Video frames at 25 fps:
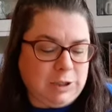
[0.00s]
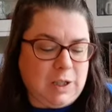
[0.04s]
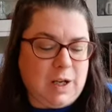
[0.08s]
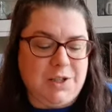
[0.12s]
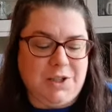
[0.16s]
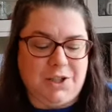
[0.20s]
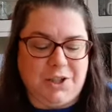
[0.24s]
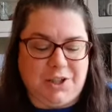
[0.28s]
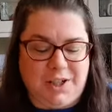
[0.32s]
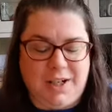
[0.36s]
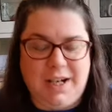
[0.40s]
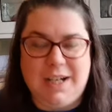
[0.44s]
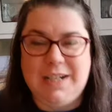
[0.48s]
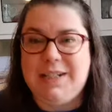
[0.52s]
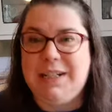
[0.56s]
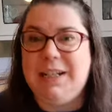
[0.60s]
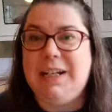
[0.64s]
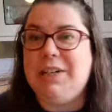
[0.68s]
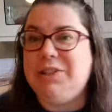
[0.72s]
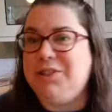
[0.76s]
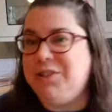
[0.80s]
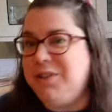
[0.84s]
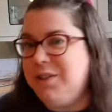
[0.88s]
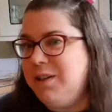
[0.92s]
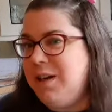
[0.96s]
was a good
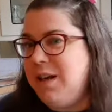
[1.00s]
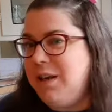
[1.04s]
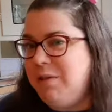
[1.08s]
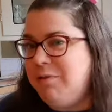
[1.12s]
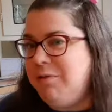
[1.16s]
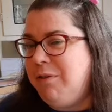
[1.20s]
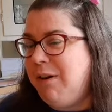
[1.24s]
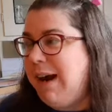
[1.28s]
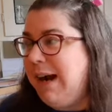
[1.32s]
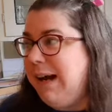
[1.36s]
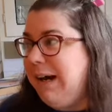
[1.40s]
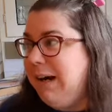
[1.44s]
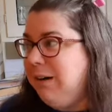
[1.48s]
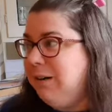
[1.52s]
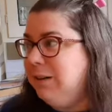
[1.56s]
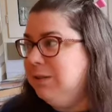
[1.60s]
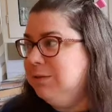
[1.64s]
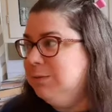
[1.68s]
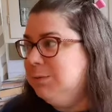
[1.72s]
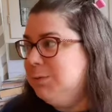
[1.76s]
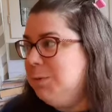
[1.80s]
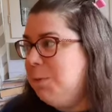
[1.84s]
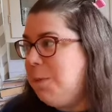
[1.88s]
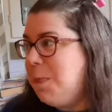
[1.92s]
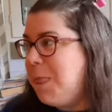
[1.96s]
idea to turn on the fryer.
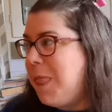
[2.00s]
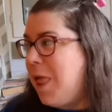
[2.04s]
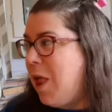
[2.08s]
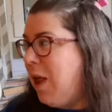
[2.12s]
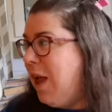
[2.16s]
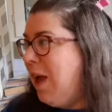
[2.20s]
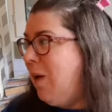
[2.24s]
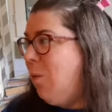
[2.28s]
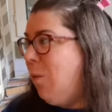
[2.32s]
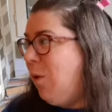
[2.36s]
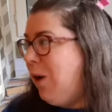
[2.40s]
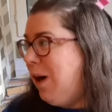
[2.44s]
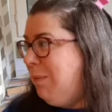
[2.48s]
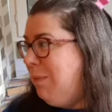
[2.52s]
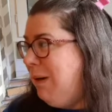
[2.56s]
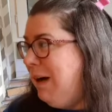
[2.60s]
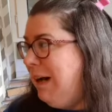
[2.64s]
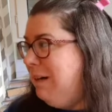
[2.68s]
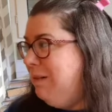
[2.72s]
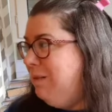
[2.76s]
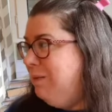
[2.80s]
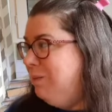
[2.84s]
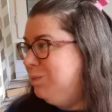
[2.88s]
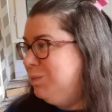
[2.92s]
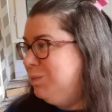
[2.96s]
Let it warm up.